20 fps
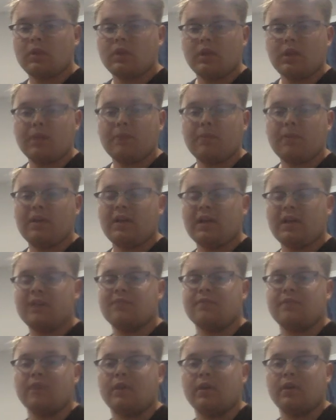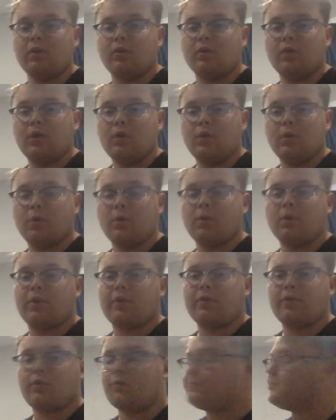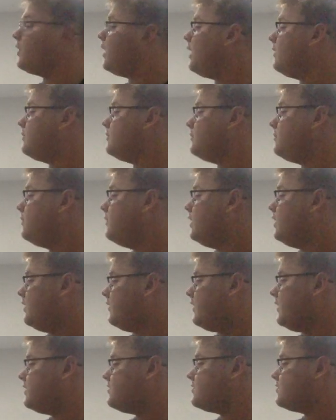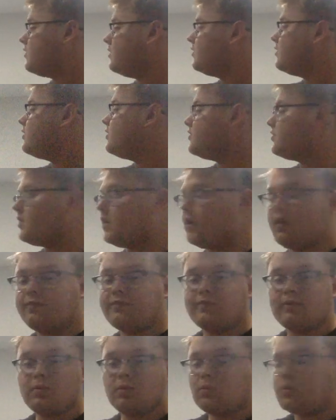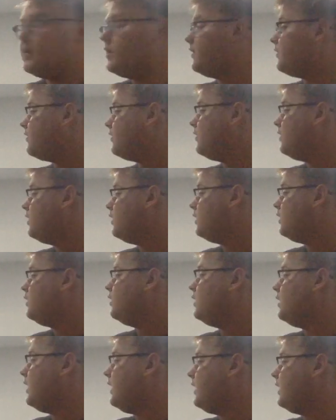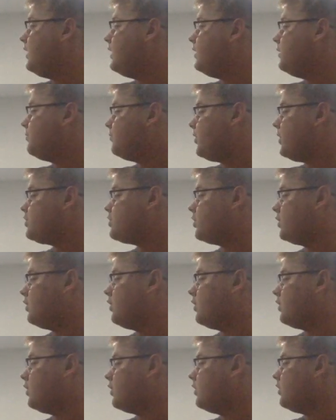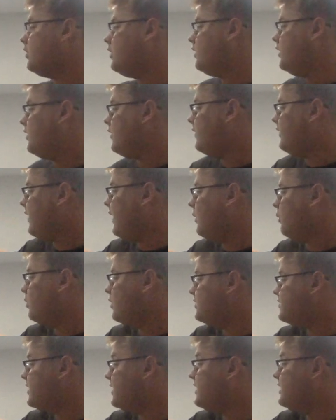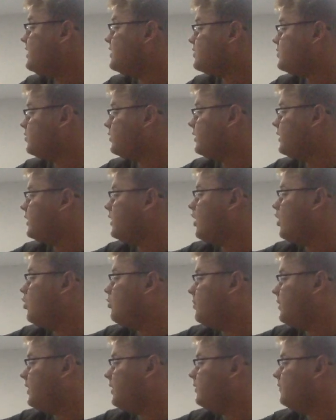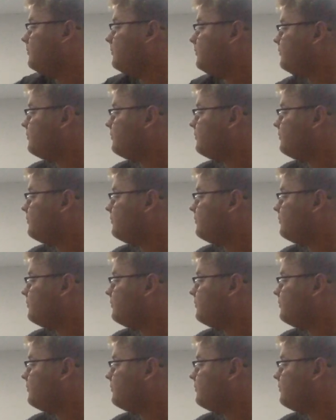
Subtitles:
In my last video, we worked through a problem that started us off with a pressure cooker that was initially open,